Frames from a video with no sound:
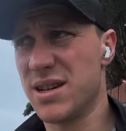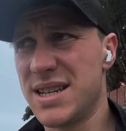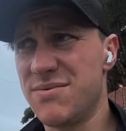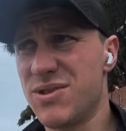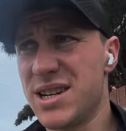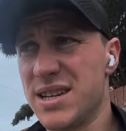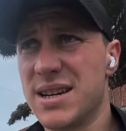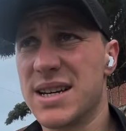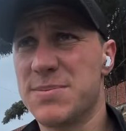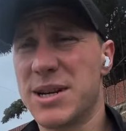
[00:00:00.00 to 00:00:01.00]
I didn't really
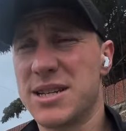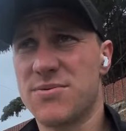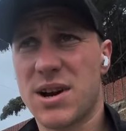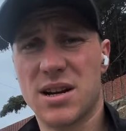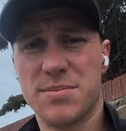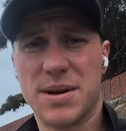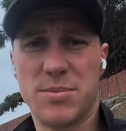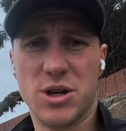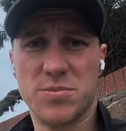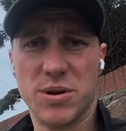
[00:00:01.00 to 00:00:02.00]
expect it to rack up
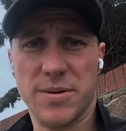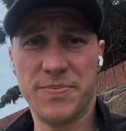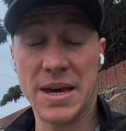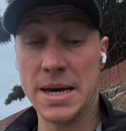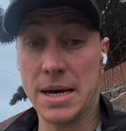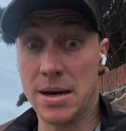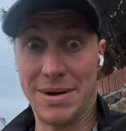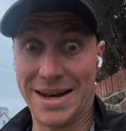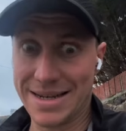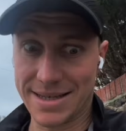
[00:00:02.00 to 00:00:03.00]
that much, but
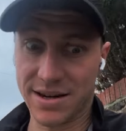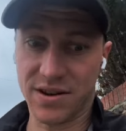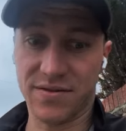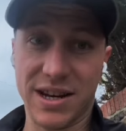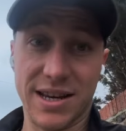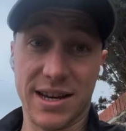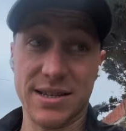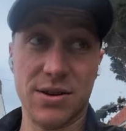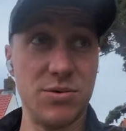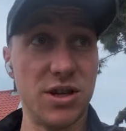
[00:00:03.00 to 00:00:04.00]
my legs are definitely feeling
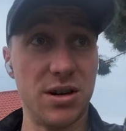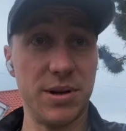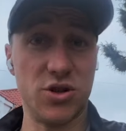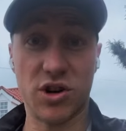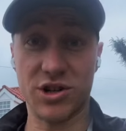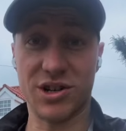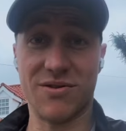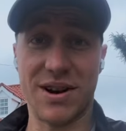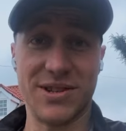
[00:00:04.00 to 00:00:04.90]
it, so I'm just going to be trudging around